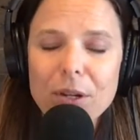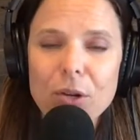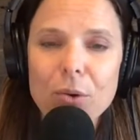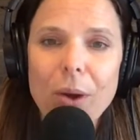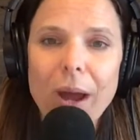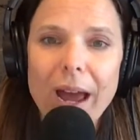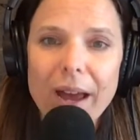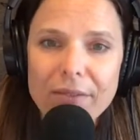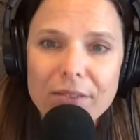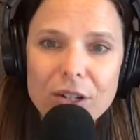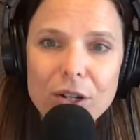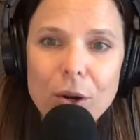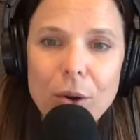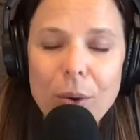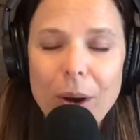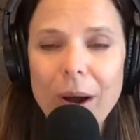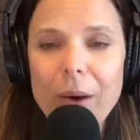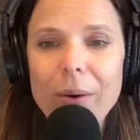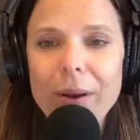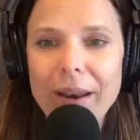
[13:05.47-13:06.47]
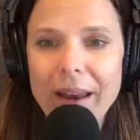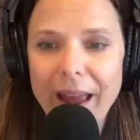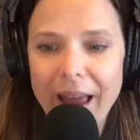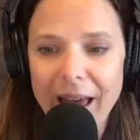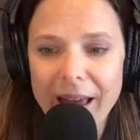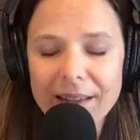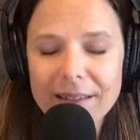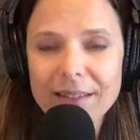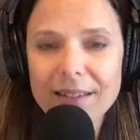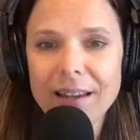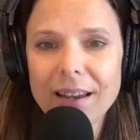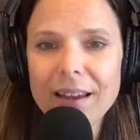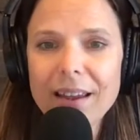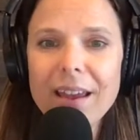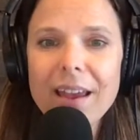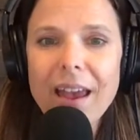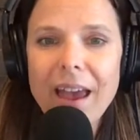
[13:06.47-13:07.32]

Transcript: You have to go out and ask